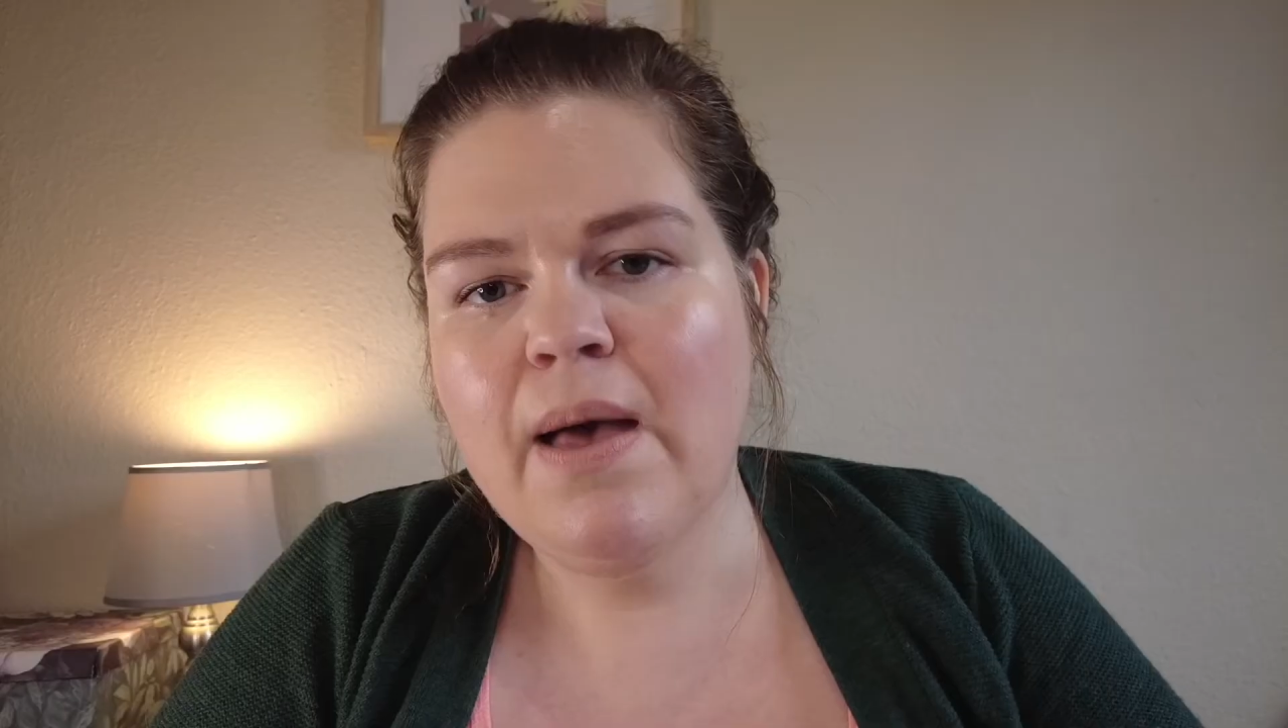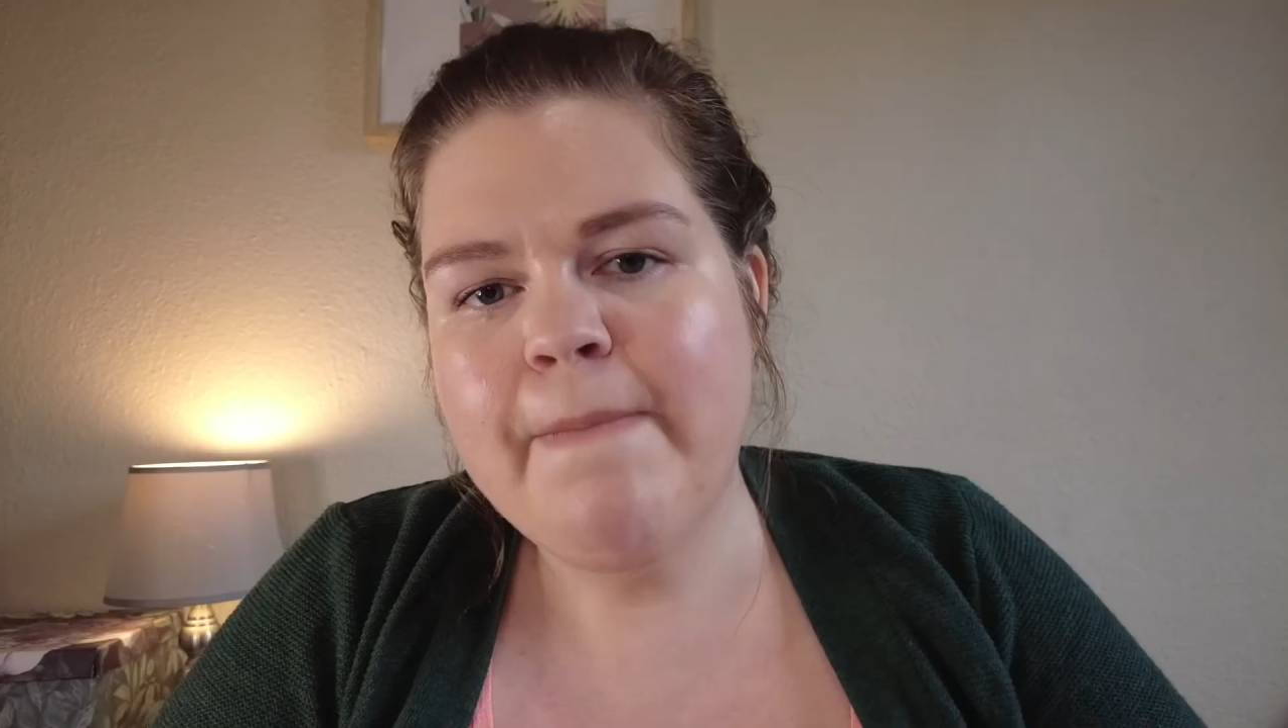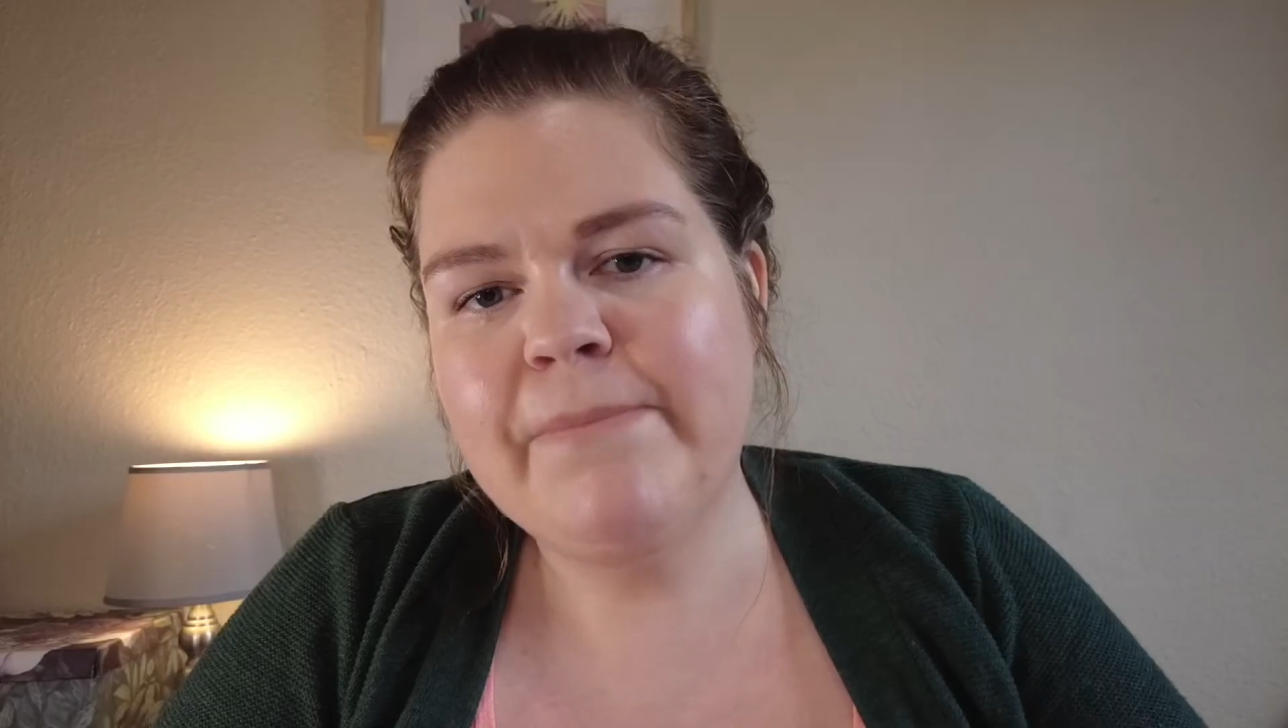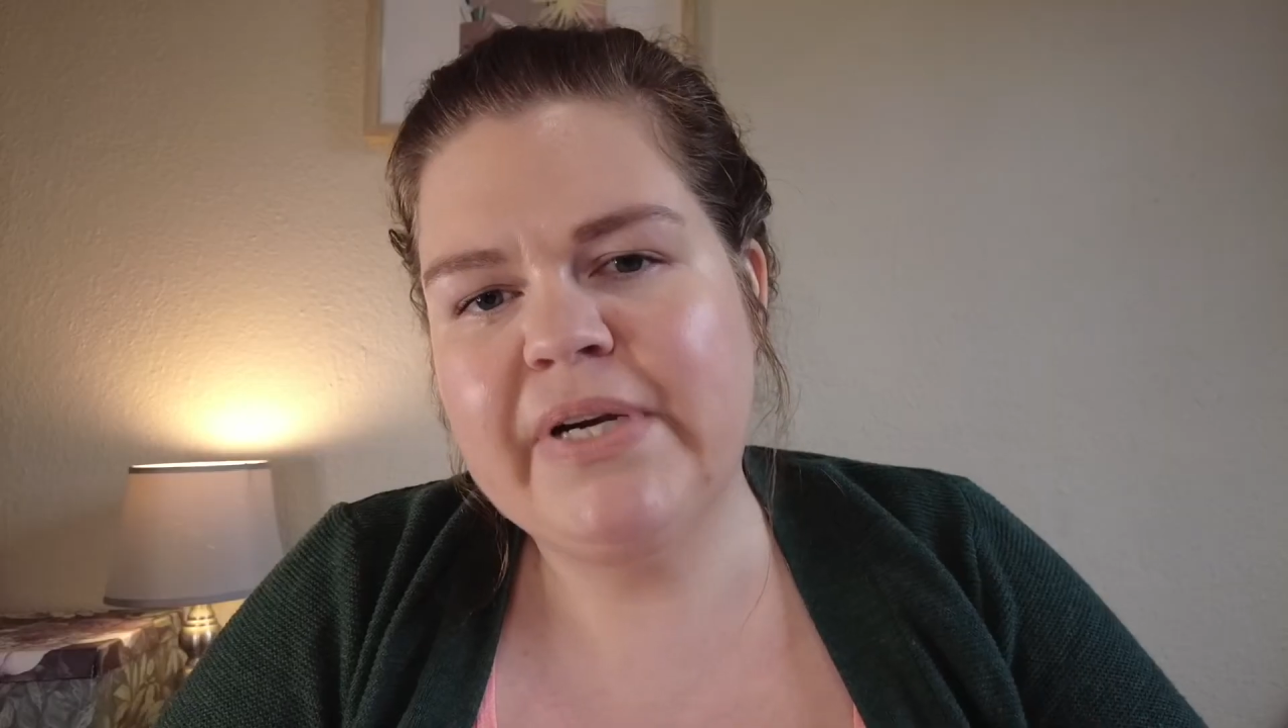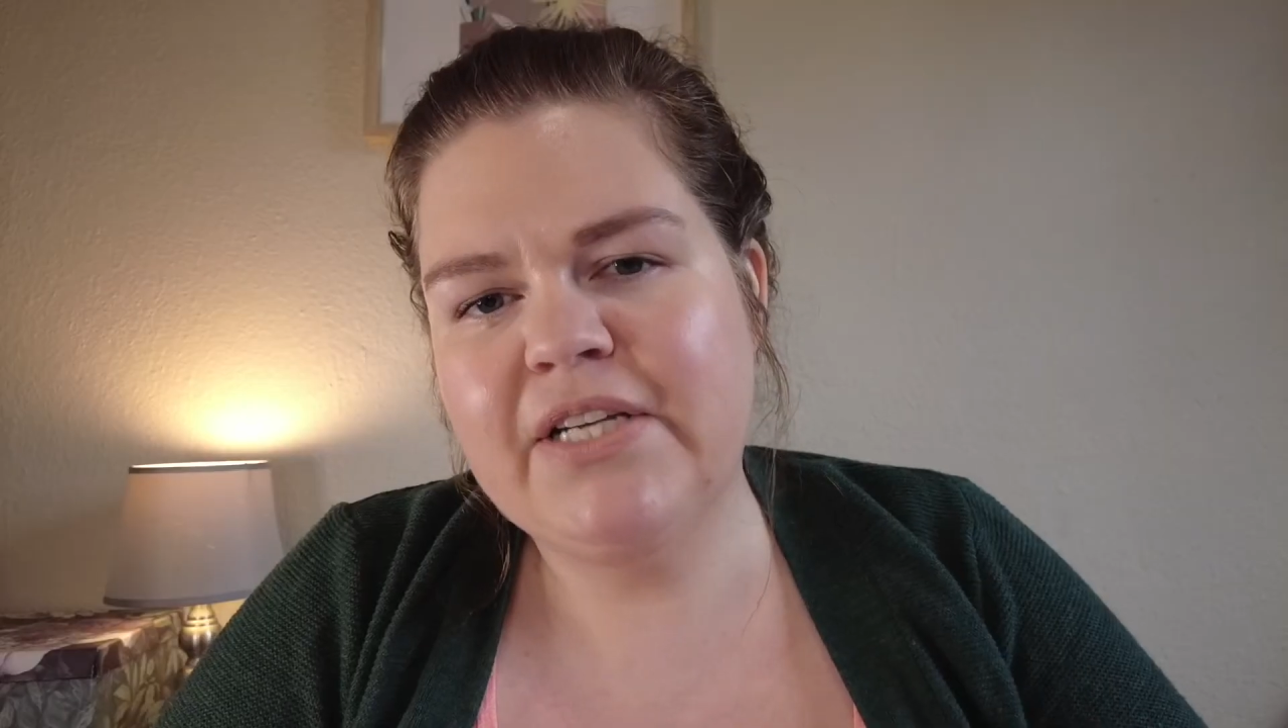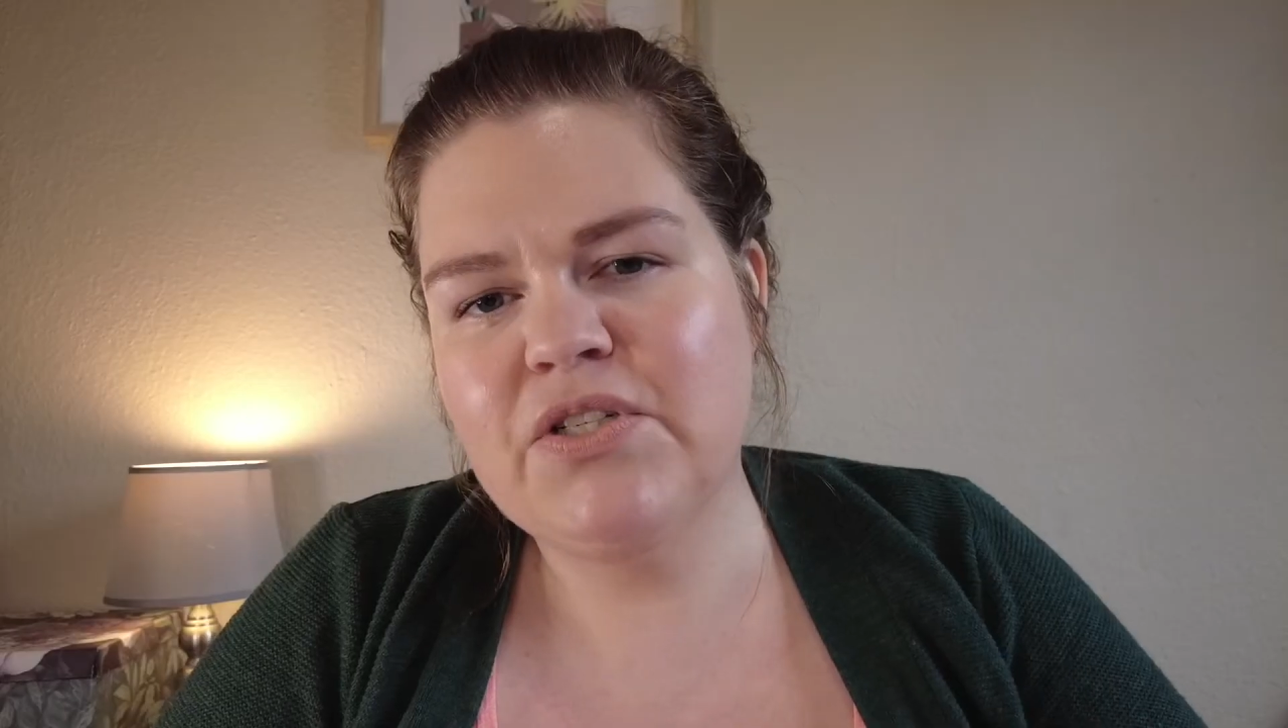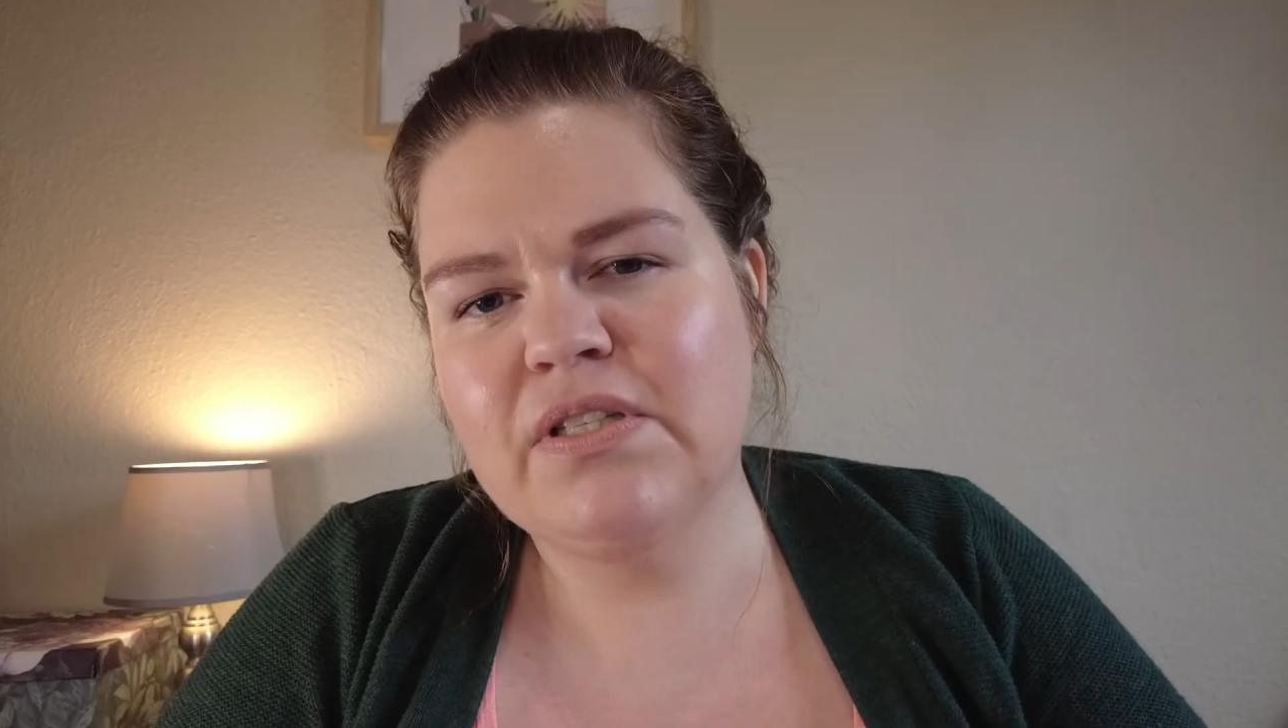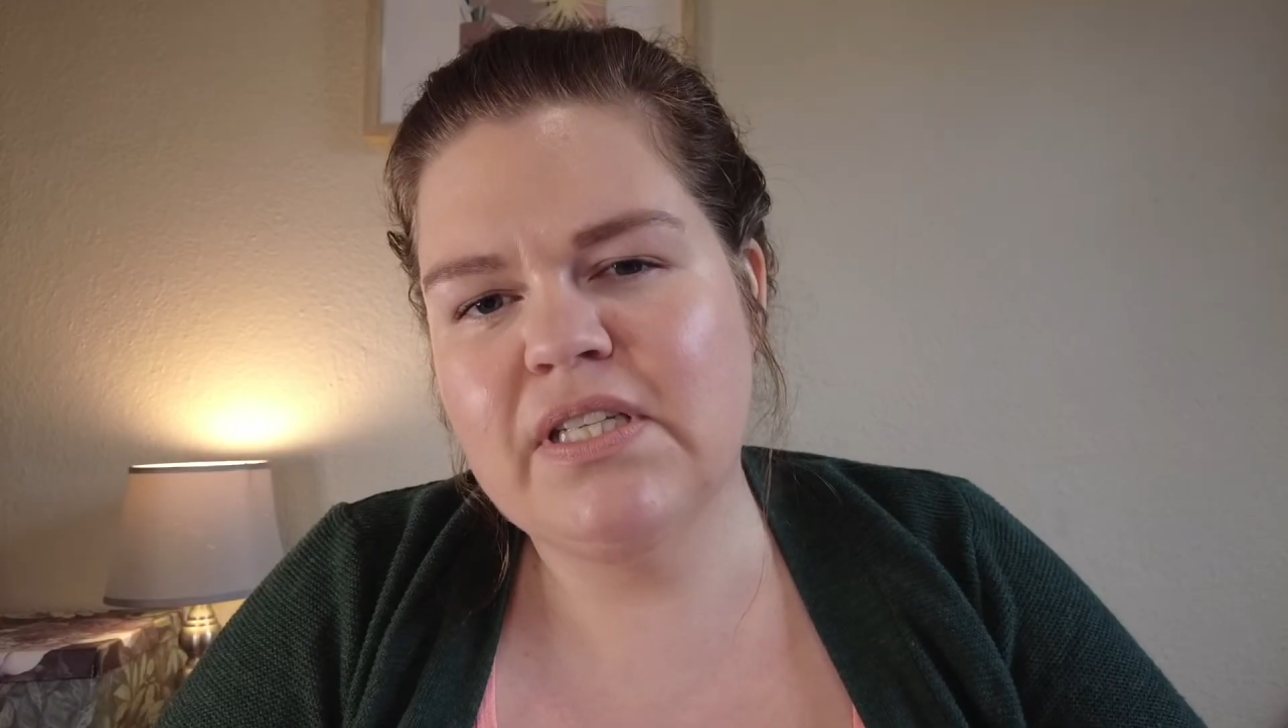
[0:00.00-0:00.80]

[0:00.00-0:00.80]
But I do